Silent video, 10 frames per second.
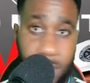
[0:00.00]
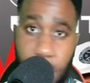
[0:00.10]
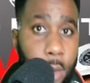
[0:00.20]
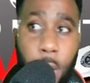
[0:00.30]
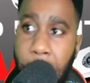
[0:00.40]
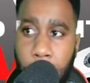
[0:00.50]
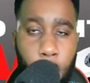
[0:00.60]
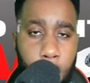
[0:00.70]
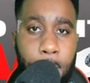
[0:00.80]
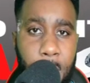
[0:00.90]
It
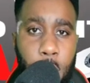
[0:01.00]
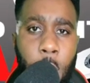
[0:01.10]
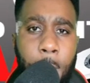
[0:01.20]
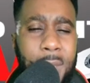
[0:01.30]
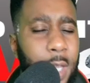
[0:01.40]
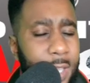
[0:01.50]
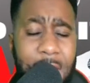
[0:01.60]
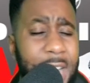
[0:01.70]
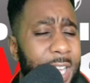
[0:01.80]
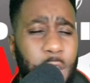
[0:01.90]
couldn't be stopped.
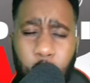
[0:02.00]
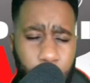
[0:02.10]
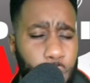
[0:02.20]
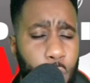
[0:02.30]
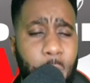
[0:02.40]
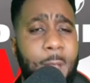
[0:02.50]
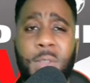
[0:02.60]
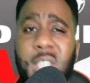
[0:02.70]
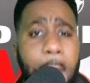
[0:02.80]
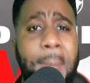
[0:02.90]
And then you just knew it.
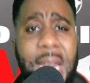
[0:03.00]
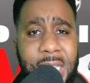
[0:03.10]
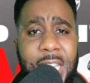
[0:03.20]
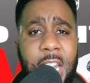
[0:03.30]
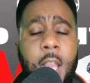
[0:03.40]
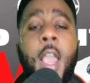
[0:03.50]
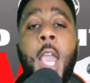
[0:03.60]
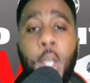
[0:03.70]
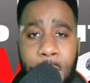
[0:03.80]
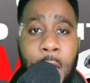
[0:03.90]
10 minutes in,
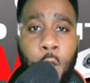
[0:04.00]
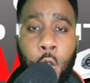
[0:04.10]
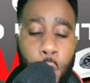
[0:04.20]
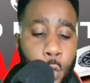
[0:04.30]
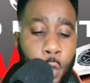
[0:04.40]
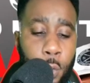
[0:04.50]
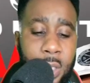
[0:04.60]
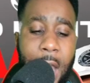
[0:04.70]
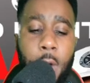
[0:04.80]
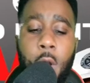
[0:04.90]
United are 2-0
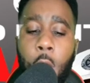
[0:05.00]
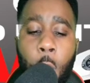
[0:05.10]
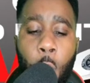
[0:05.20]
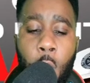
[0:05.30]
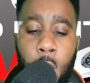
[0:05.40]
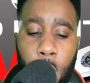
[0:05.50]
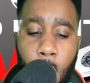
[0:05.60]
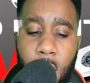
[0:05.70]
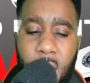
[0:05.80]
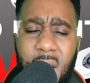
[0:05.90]
down. We're
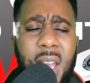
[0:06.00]
done.